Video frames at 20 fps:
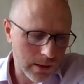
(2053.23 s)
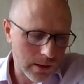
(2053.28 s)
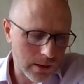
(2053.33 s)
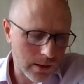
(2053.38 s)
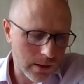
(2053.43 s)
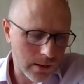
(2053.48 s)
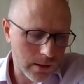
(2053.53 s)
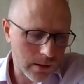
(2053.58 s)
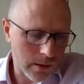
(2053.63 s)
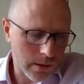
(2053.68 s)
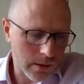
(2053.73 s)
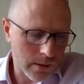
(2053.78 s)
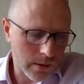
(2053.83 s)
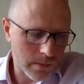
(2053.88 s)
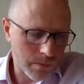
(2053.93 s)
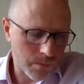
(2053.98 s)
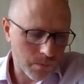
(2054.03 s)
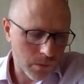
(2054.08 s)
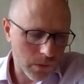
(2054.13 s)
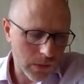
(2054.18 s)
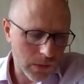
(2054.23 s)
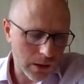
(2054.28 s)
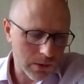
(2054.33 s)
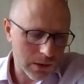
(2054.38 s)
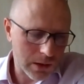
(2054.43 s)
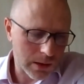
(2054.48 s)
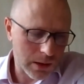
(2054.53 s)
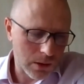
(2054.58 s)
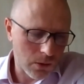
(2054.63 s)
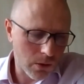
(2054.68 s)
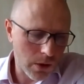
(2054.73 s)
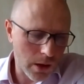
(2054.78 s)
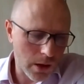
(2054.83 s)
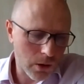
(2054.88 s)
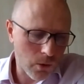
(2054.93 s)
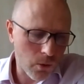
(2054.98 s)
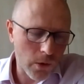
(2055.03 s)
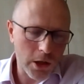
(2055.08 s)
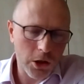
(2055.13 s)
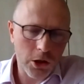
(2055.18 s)
There still
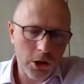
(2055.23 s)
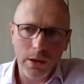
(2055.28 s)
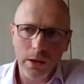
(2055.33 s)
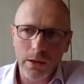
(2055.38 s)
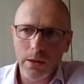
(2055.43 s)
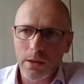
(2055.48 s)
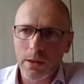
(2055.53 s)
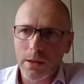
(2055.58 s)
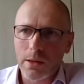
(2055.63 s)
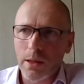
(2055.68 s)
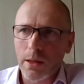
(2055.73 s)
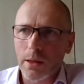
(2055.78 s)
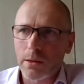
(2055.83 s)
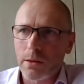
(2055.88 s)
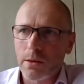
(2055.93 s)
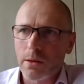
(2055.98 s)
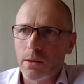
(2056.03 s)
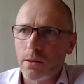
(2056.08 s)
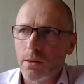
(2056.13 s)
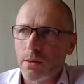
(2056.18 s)
are questions that,